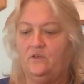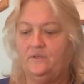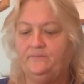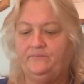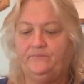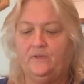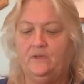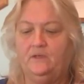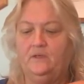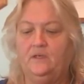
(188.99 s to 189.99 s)
on
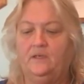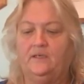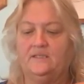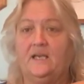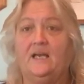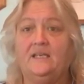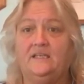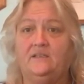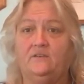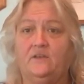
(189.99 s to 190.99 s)
because I
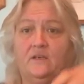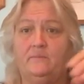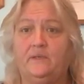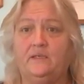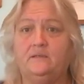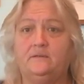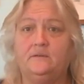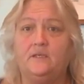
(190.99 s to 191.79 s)
could hear the humming.